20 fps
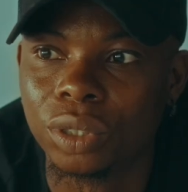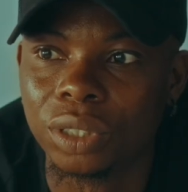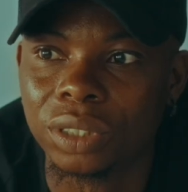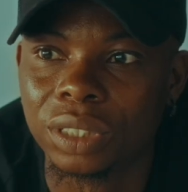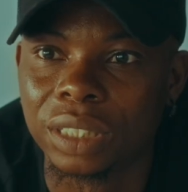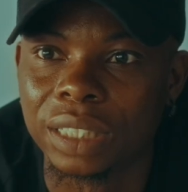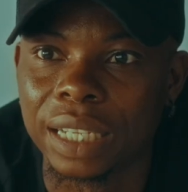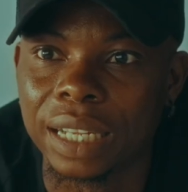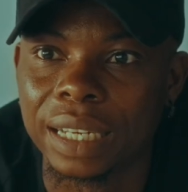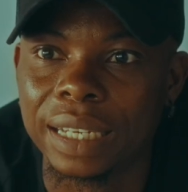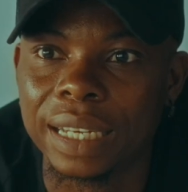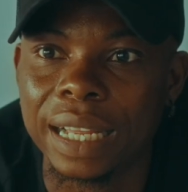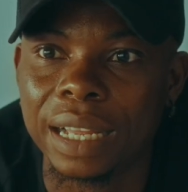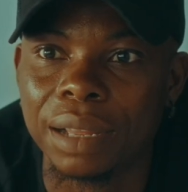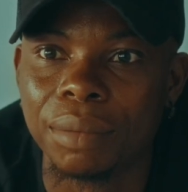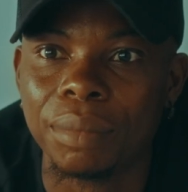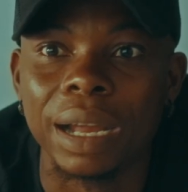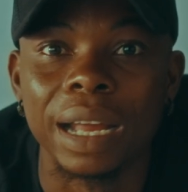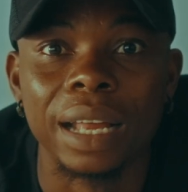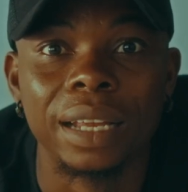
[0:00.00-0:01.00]
us their
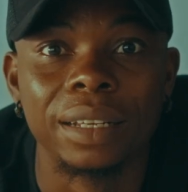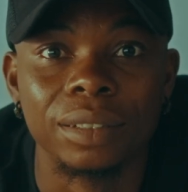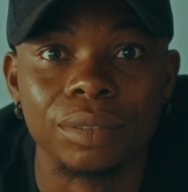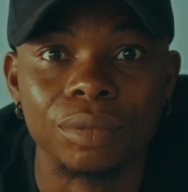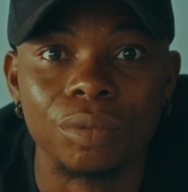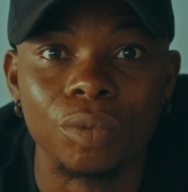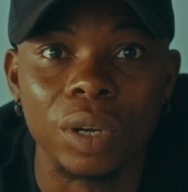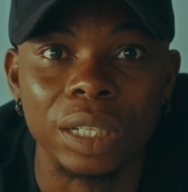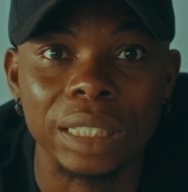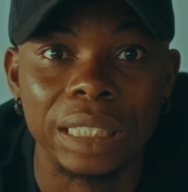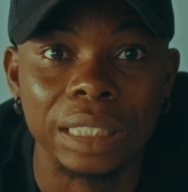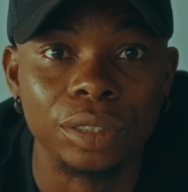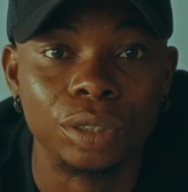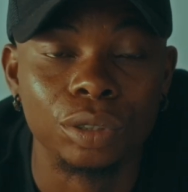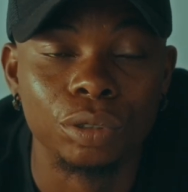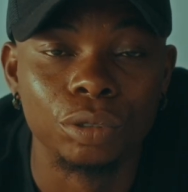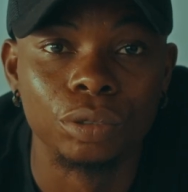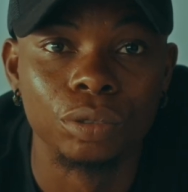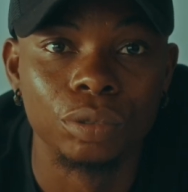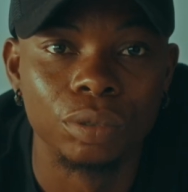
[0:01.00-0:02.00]
name and what they
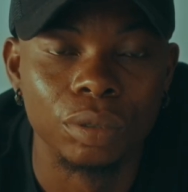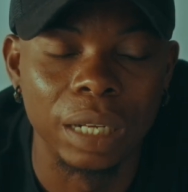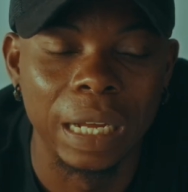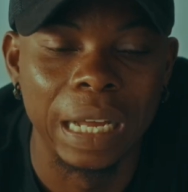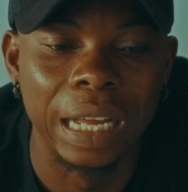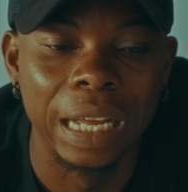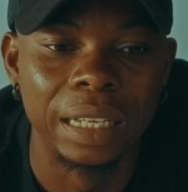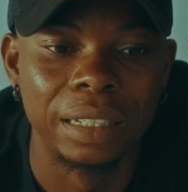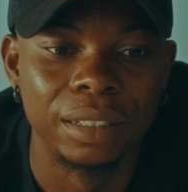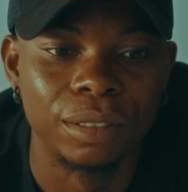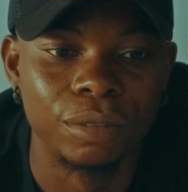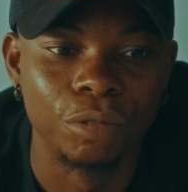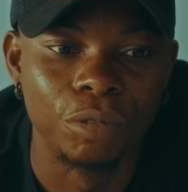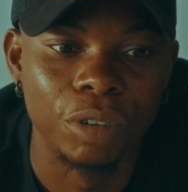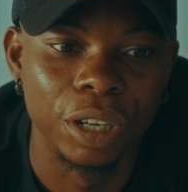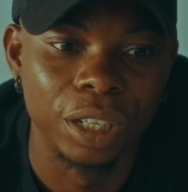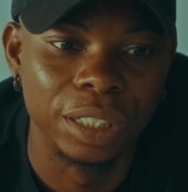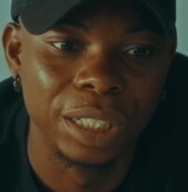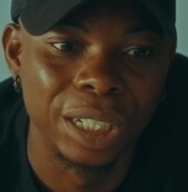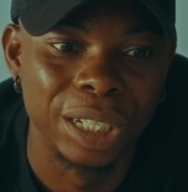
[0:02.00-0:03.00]
do and
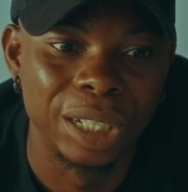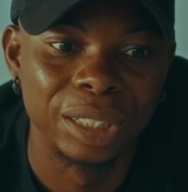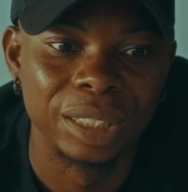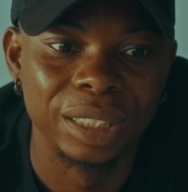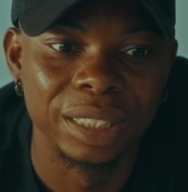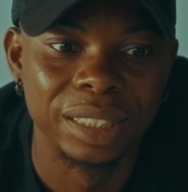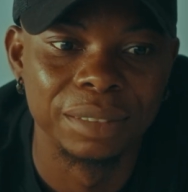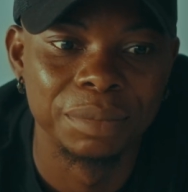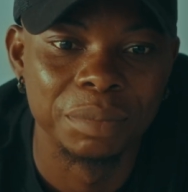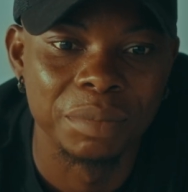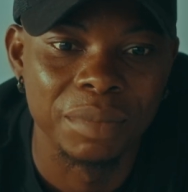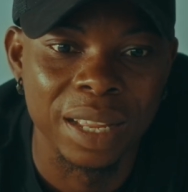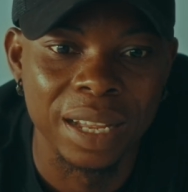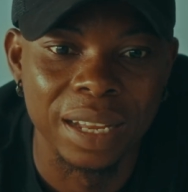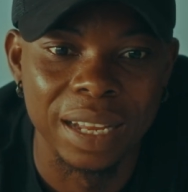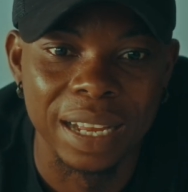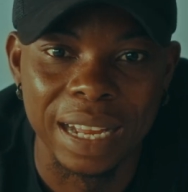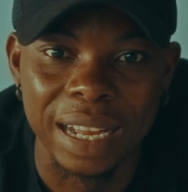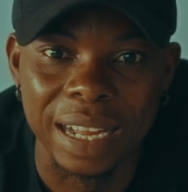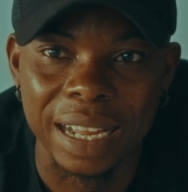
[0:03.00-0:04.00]
whatnot.
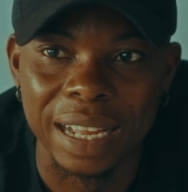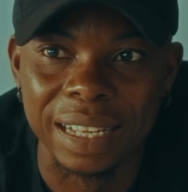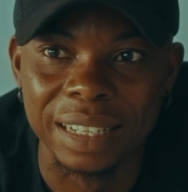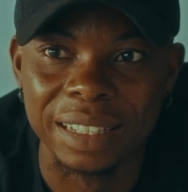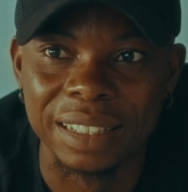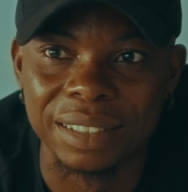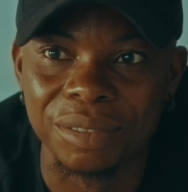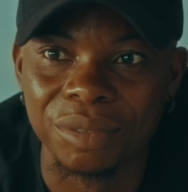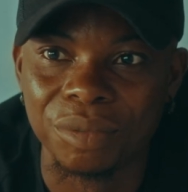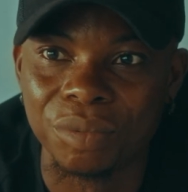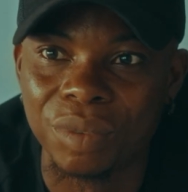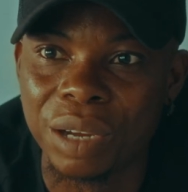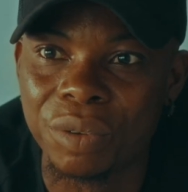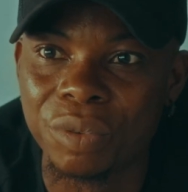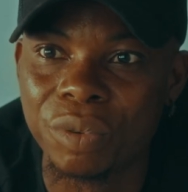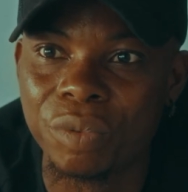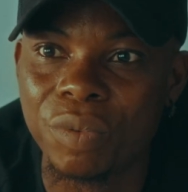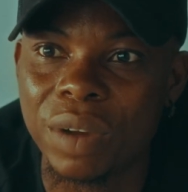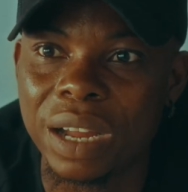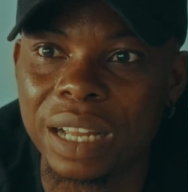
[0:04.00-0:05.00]
And where
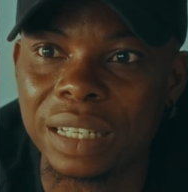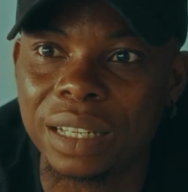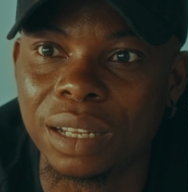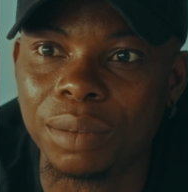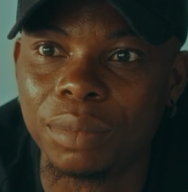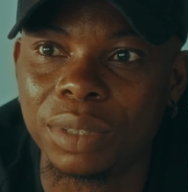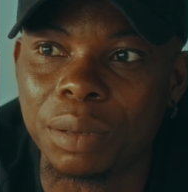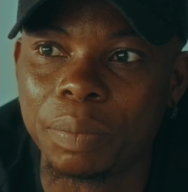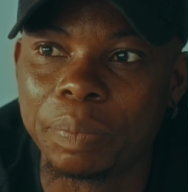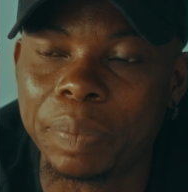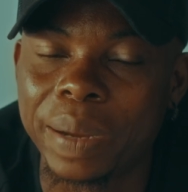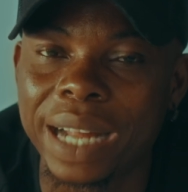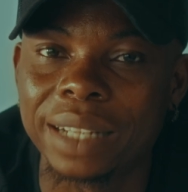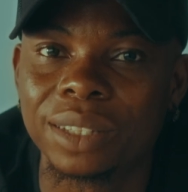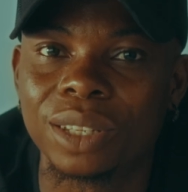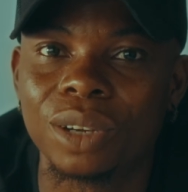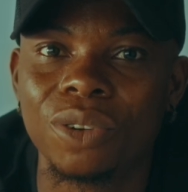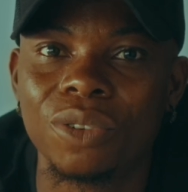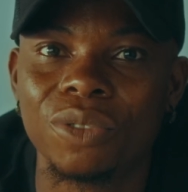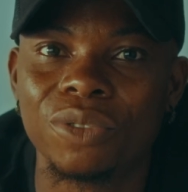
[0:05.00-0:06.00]
we went, the
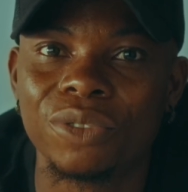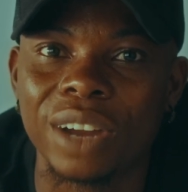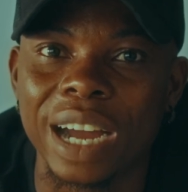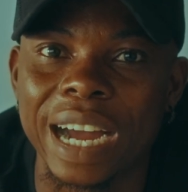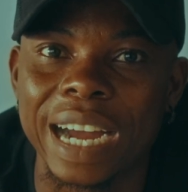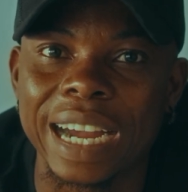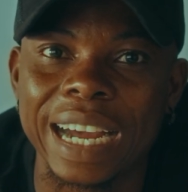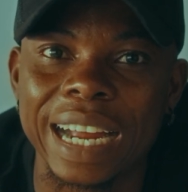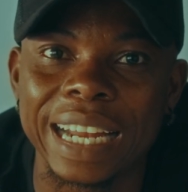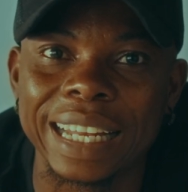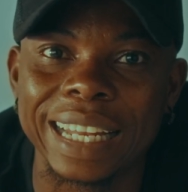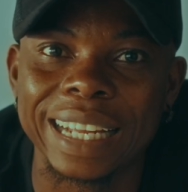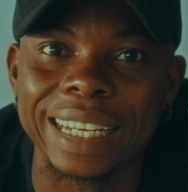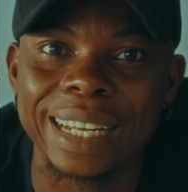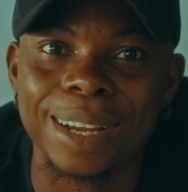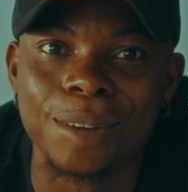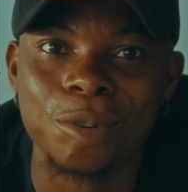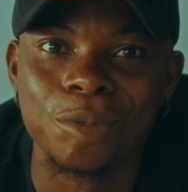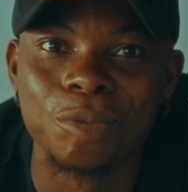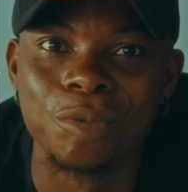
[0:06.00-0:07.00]
part of Akala
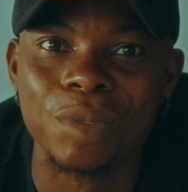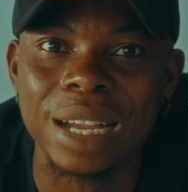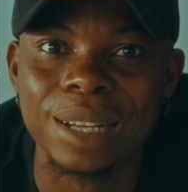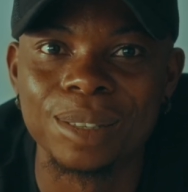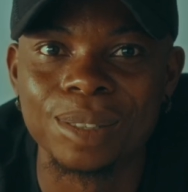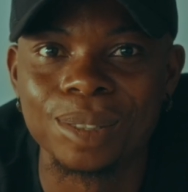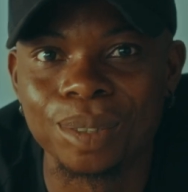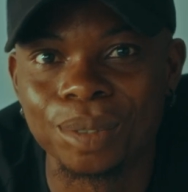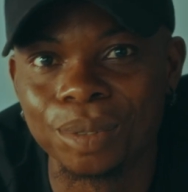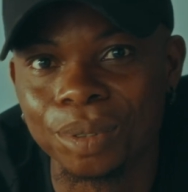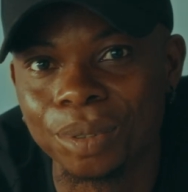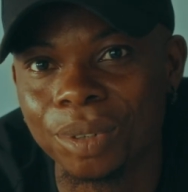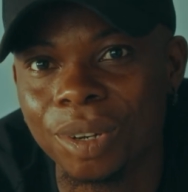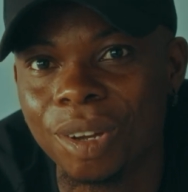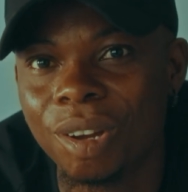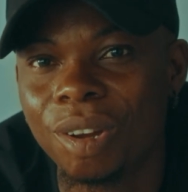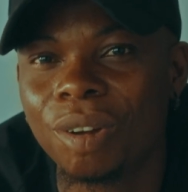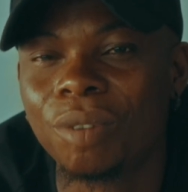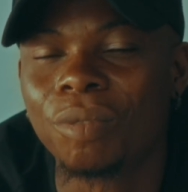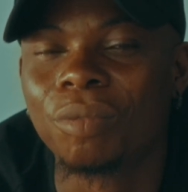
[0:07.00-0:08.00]
that we went to
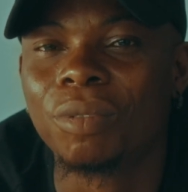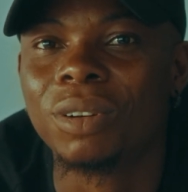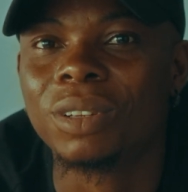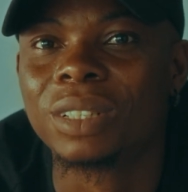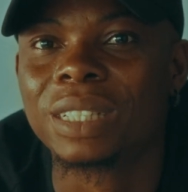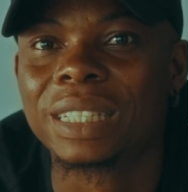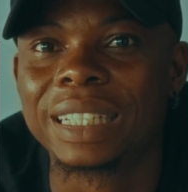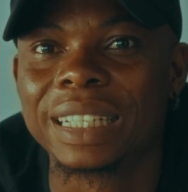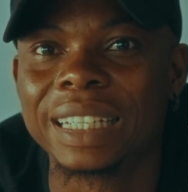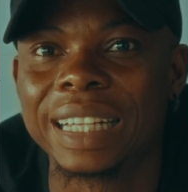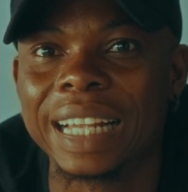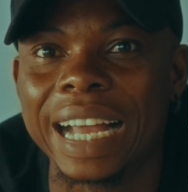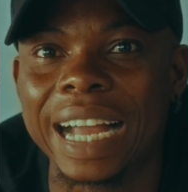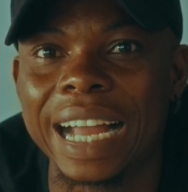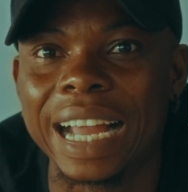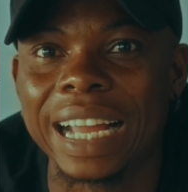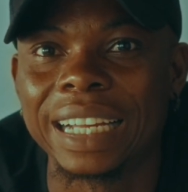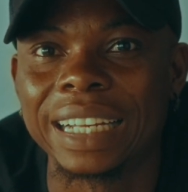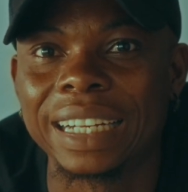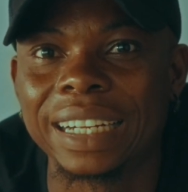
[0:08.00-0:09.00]
was
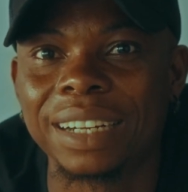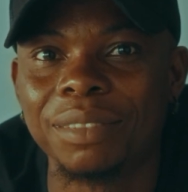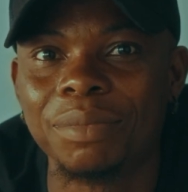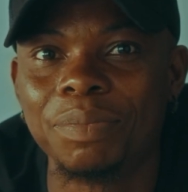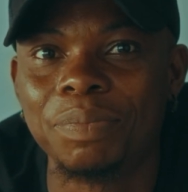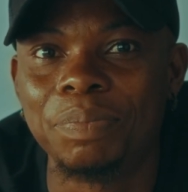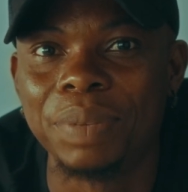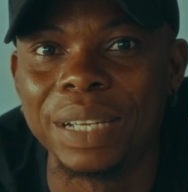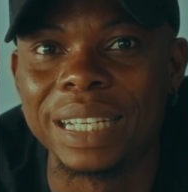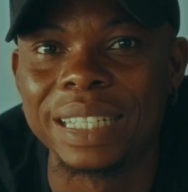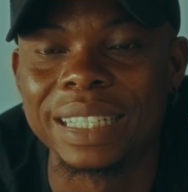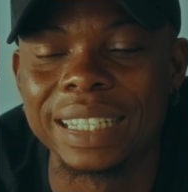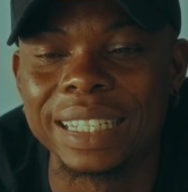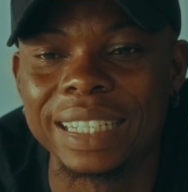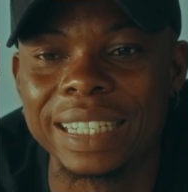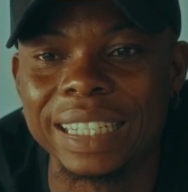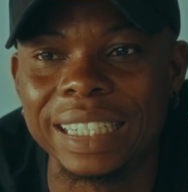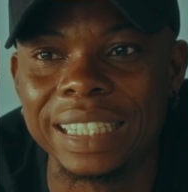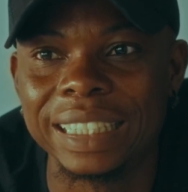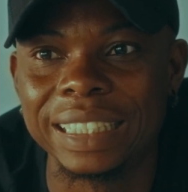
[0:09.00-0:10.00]
like
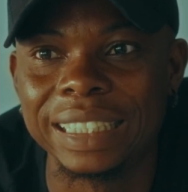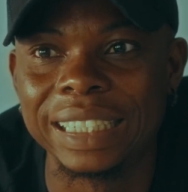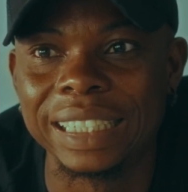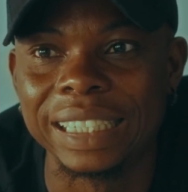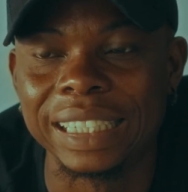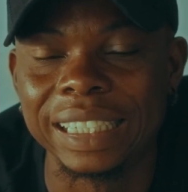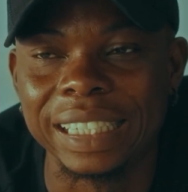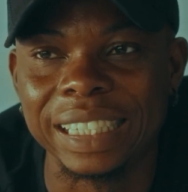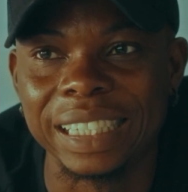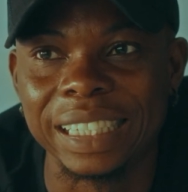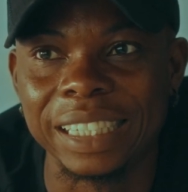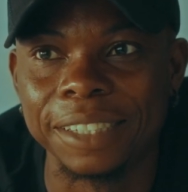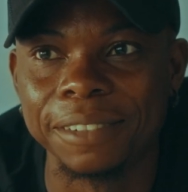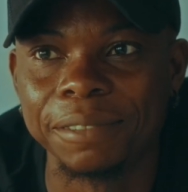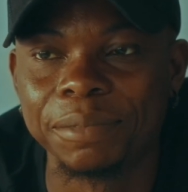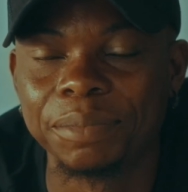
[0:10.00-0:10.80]
basically the